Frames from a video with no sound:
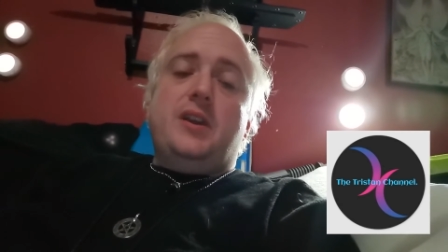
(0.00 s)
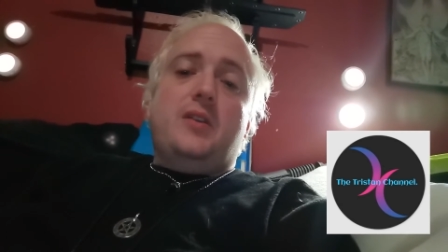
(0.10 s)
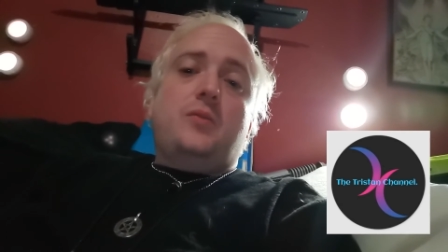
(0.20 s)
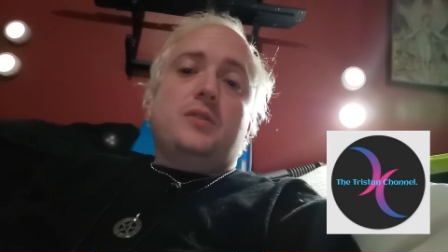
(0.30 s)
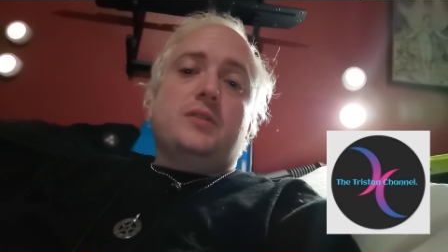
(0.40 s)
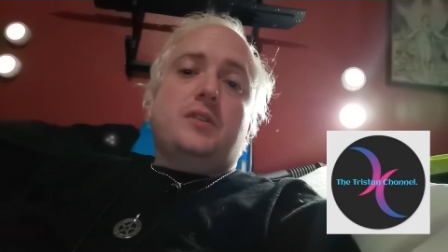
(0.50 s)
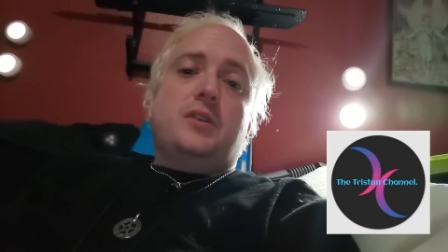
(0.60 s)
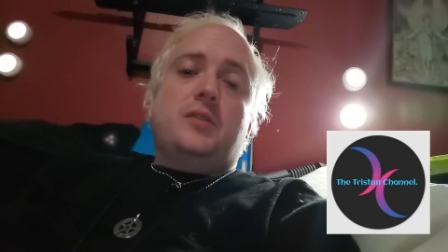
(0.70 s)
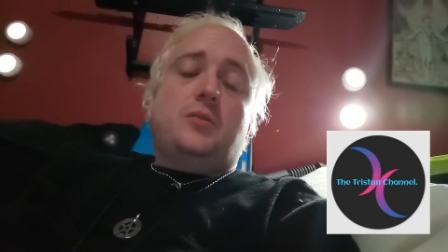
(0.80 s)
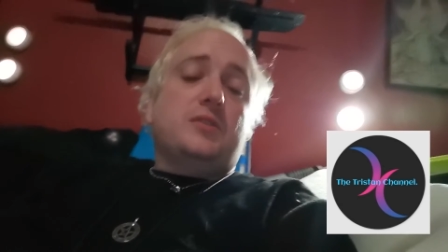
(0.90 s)
you know,
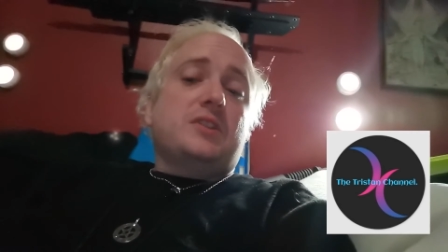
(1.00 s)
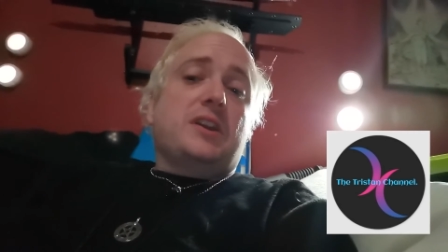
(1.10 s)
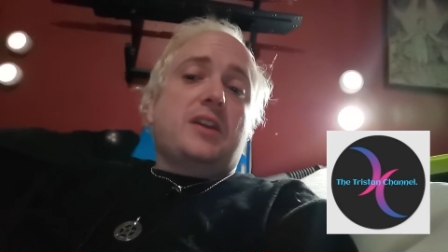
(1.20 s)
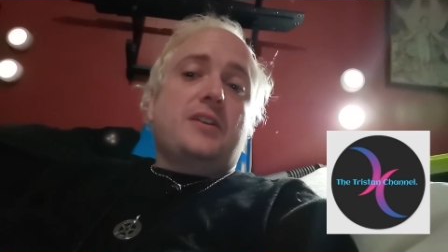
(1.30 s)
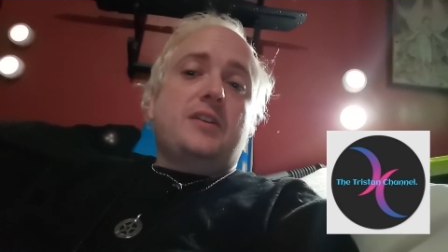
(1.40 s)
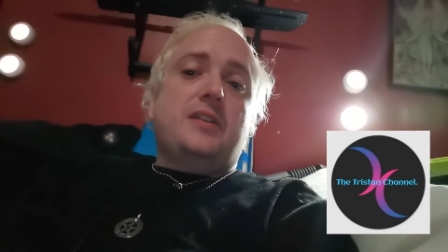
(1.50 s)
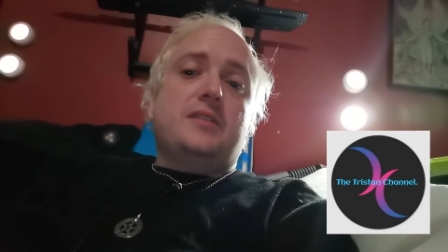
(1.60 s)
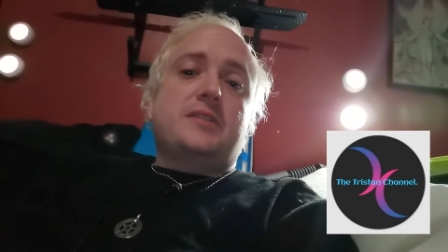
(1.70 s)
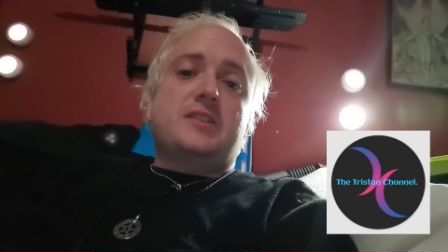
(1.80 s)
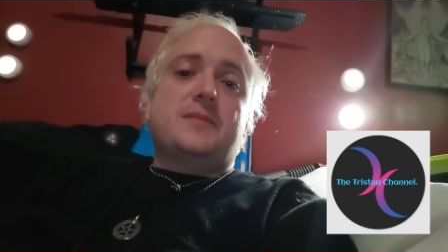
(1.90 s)
what's it going to
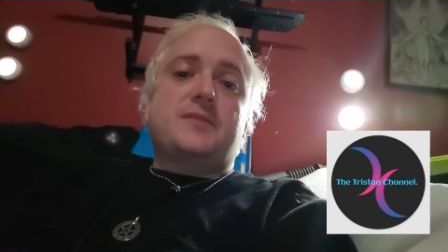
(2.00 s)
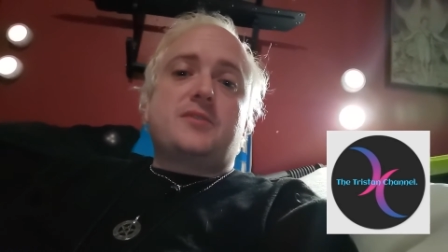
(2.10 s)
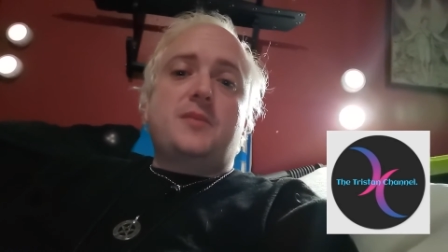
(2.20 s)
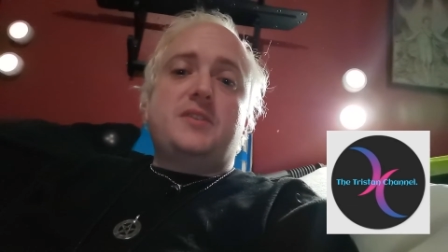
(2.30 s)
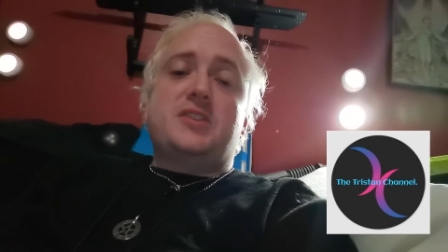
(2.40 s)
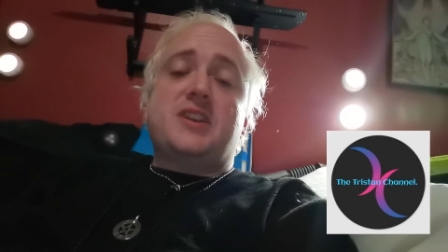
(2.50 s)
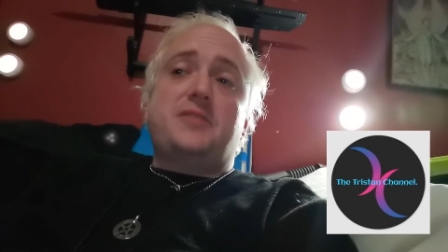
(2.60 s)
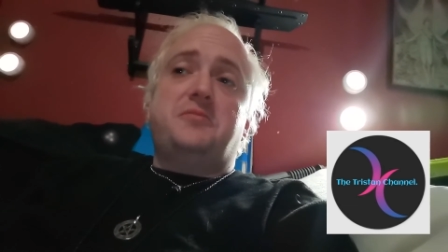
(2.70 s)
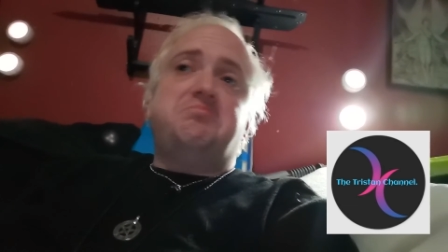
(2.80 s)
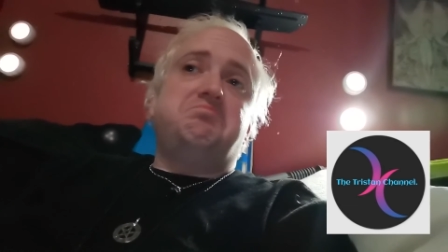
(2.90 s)
hurt to subscribe to this
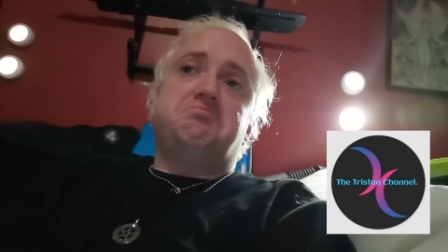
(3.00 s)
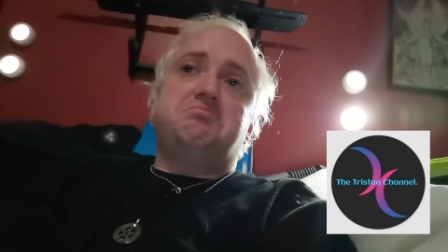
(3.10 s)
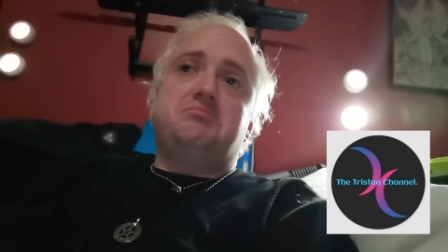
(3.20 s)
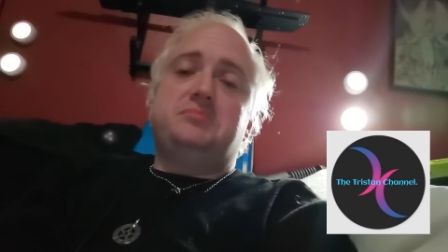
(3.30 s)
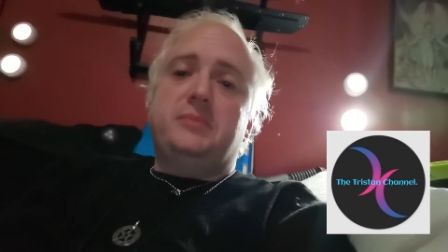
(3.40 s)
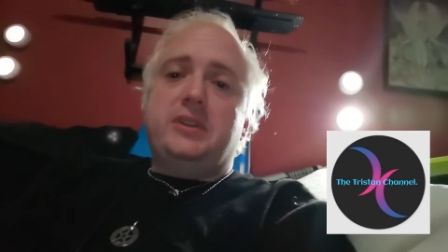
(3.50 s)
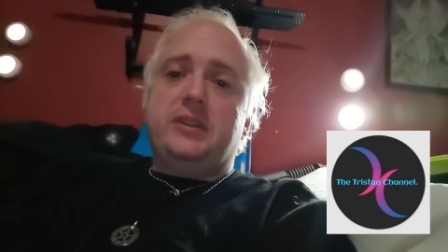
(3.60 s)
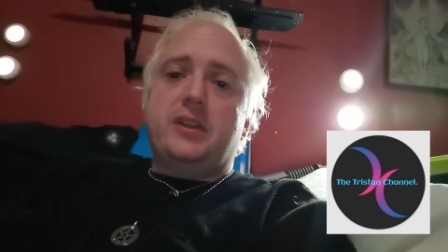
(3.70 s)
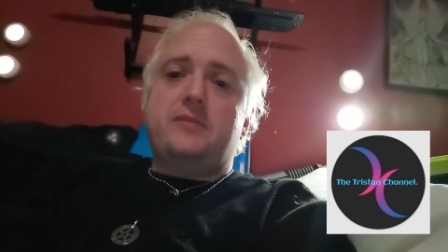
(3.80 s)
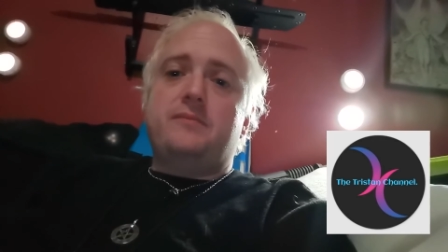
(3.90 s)
channel,
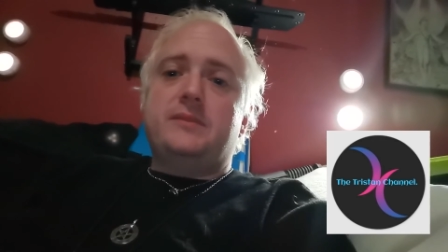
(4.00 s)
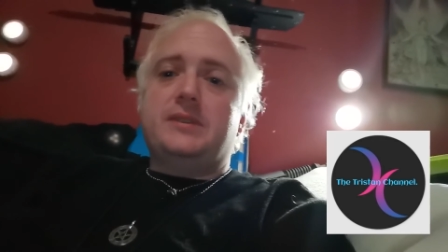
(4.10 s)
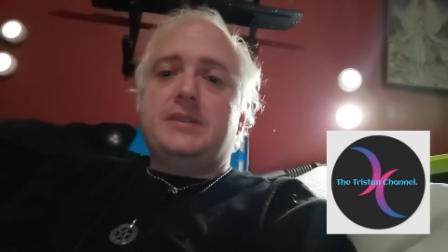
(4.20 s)
you know?